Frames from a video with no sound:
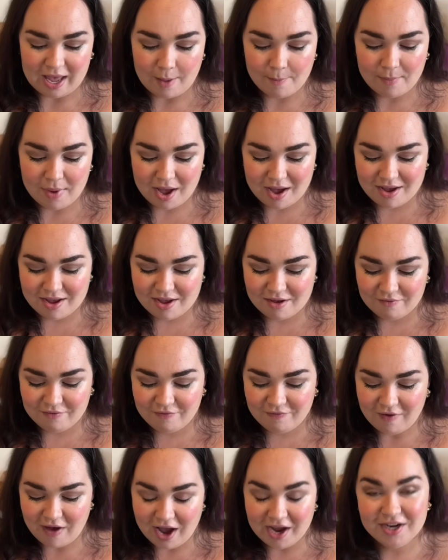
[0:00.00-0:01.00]
my
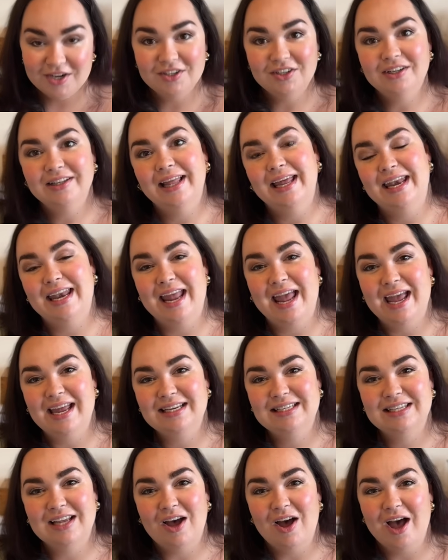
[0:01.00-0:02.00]
final
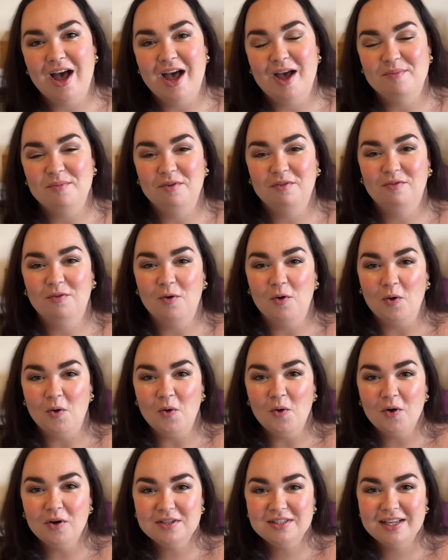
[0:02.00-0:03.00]
knit for
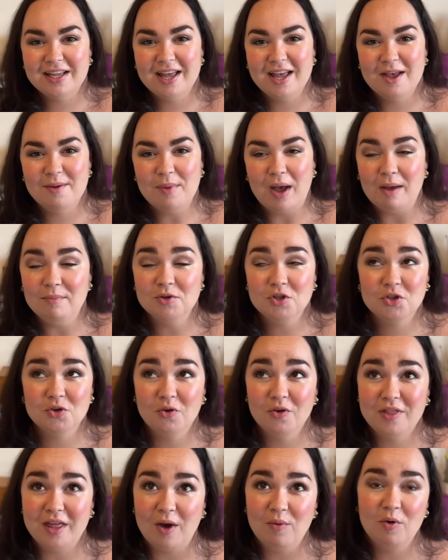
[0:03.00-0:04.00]
autumn. I'm
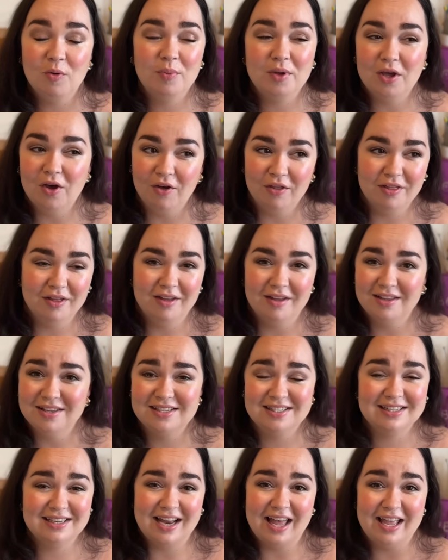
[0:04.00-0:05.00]
sure there will be
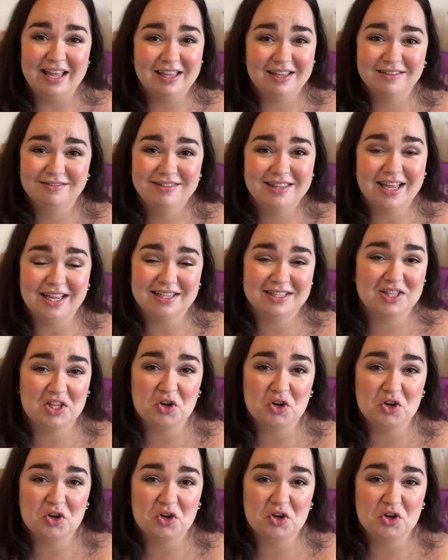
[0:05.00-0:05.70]
others, like things that